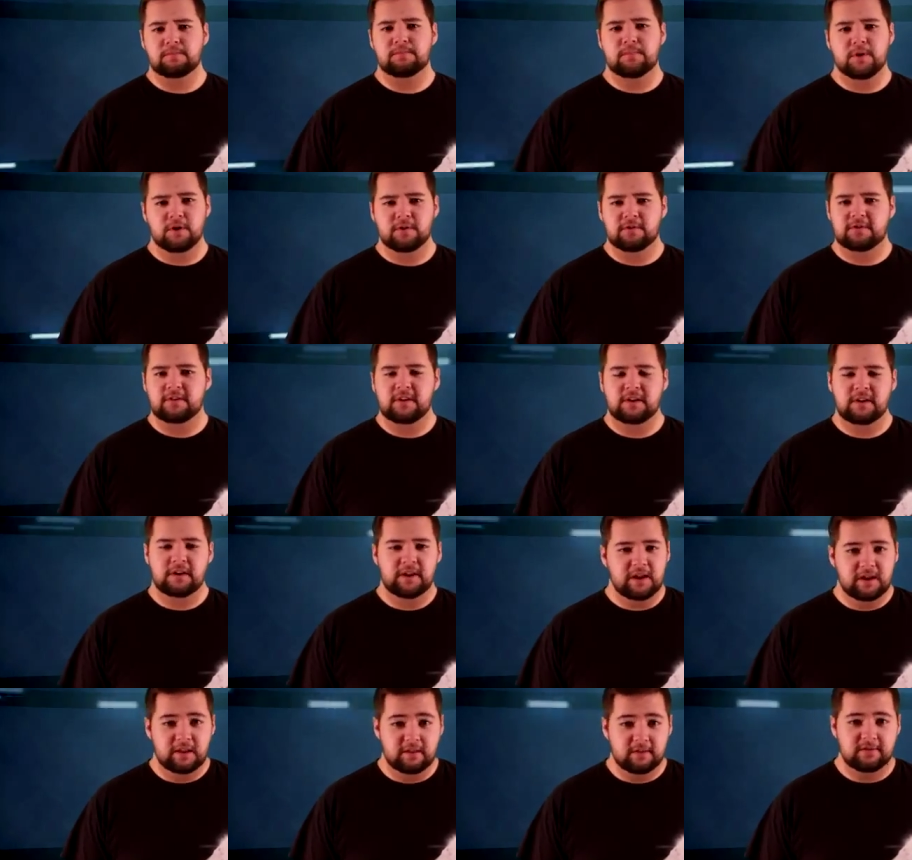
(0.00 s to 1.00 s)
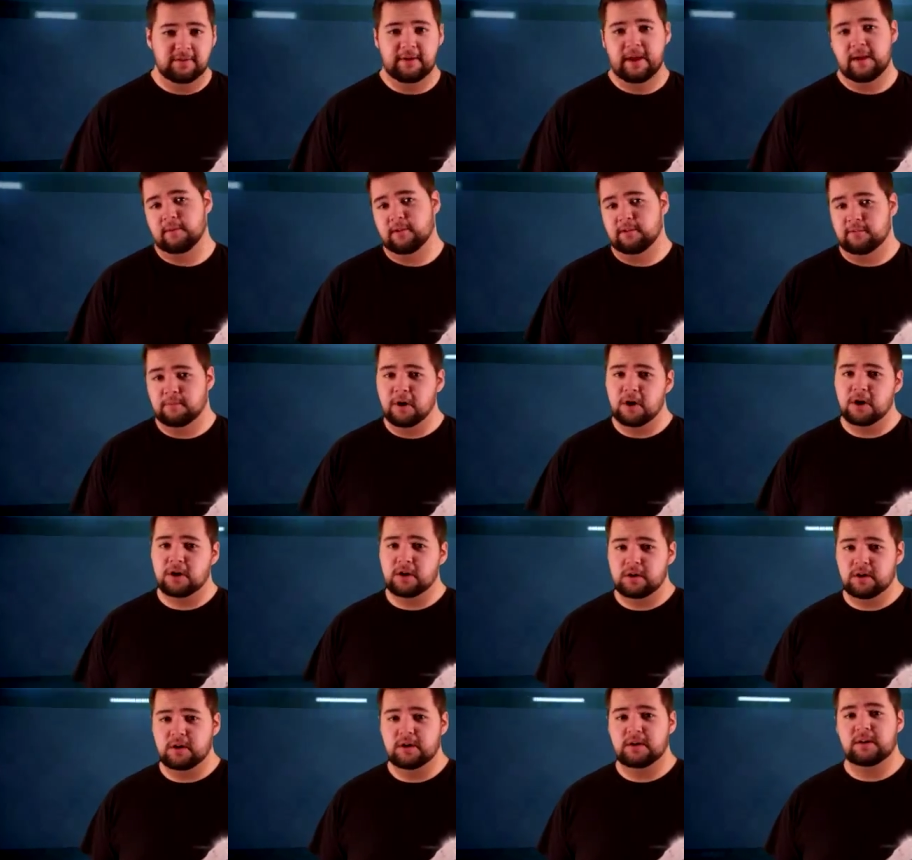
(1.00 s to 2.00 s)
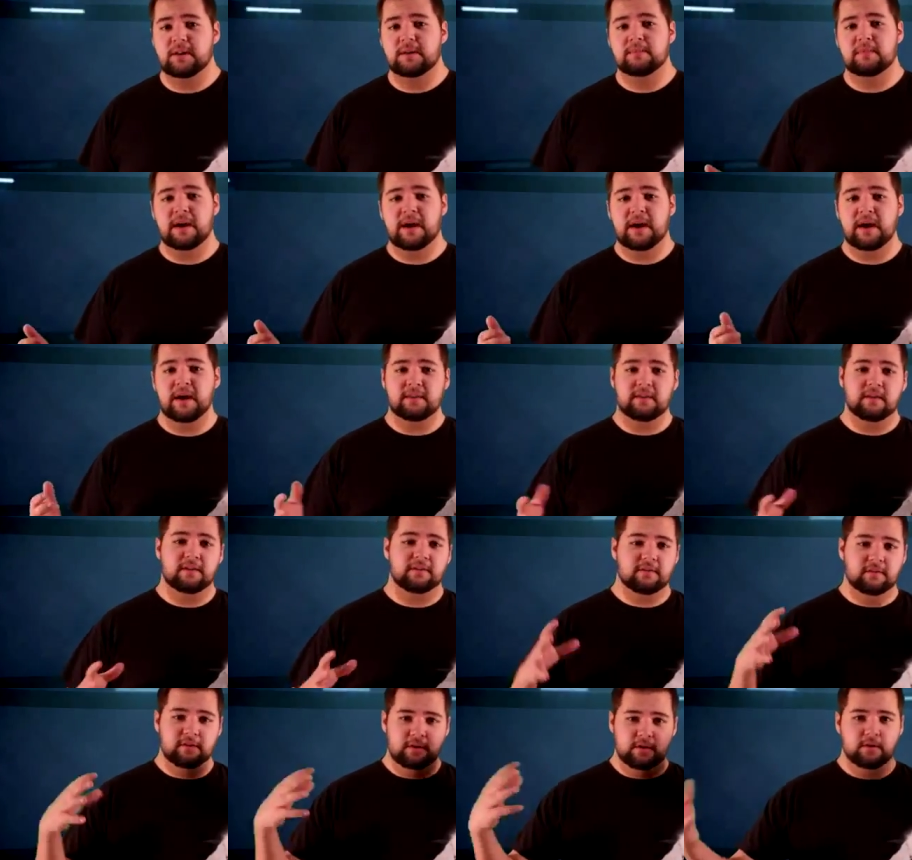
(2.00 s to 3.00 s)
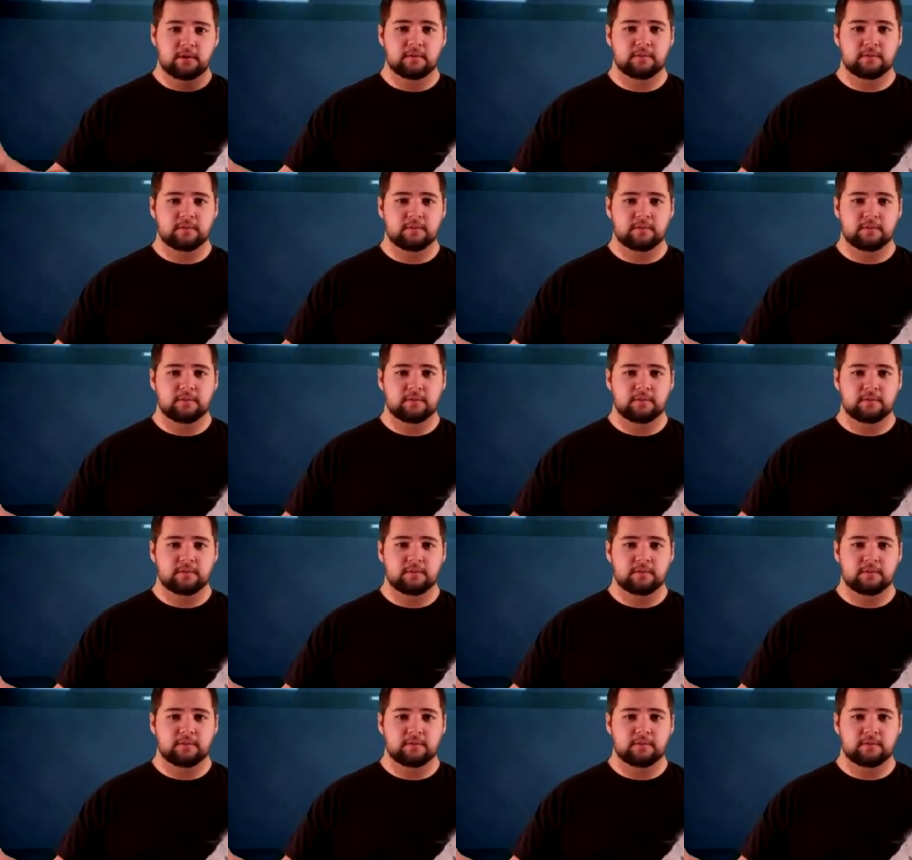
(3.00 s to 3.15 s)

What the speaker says: person, and his family is murdered by this,